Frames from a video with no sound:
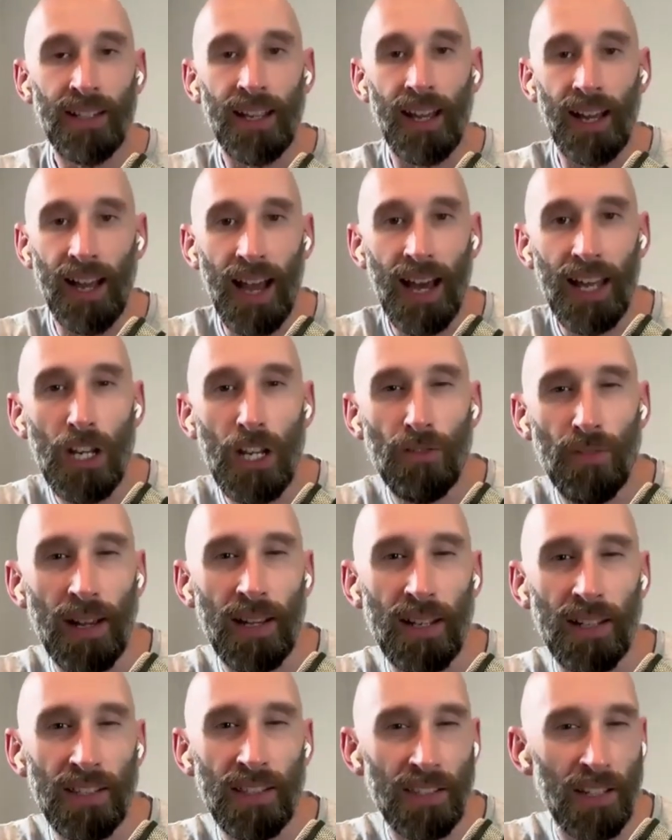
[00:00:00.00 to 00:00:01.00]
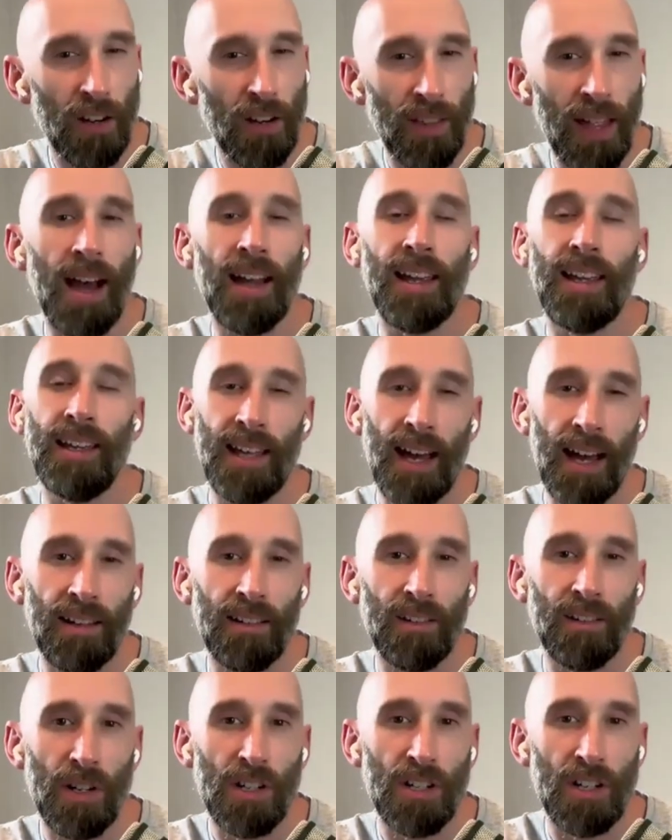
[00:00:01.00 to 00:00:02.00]
reconcile that? I get
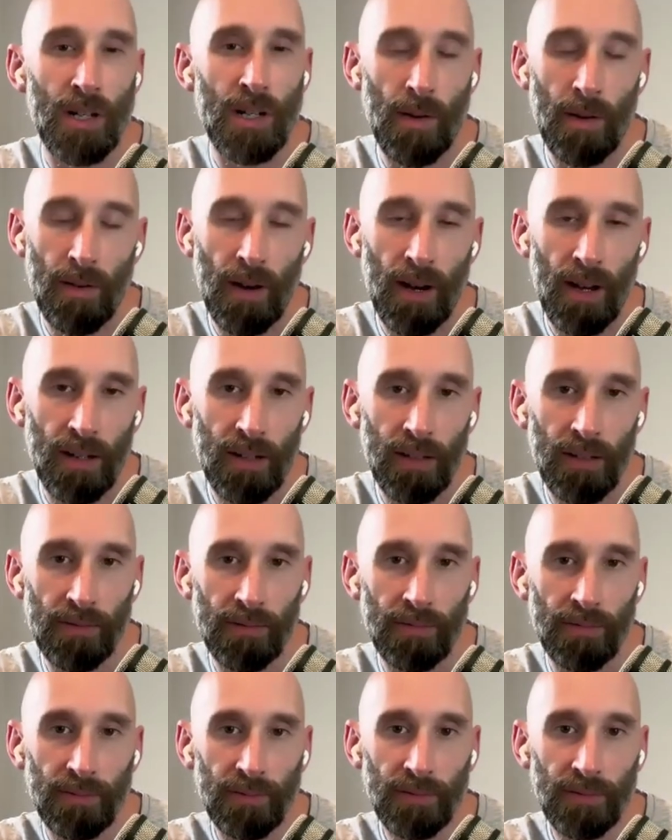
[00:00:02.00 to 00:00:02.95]
that question come up quite a lot.